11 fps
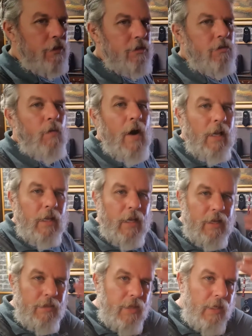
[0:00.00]
dwell
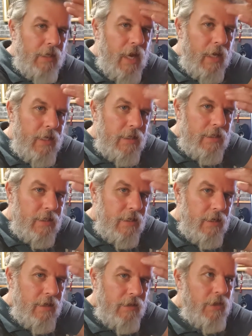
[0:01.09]
in the light
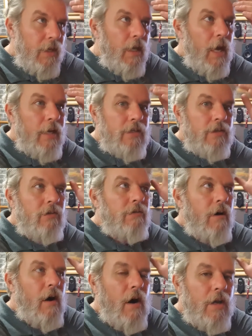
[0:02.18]
of
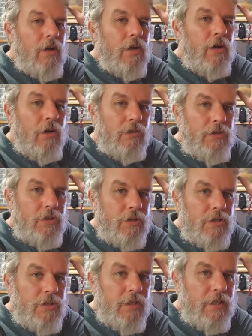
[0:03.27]
higher
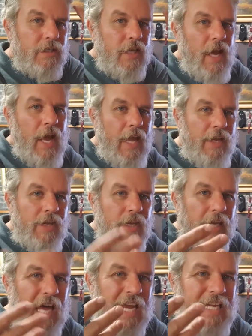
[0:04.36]
consciousness,
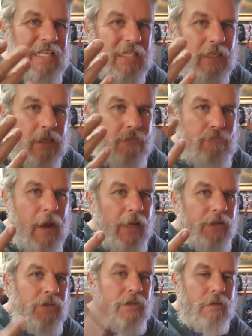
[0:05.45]

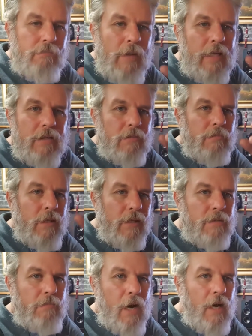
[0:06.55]
enlightenment, ment
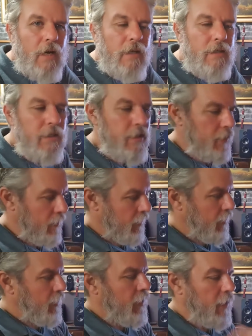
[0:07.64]
means mind,
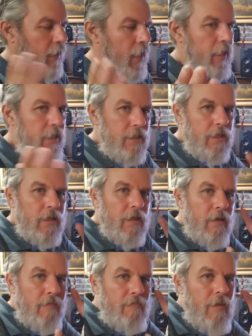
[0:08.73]
light,
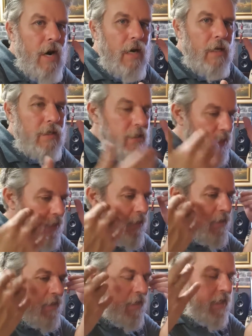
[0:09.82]
mind,
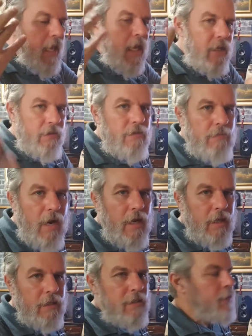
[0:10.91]
the enlightened
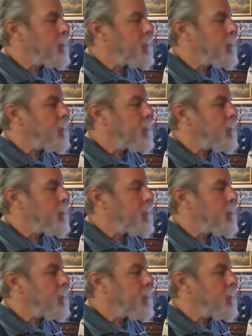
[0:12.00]
mind.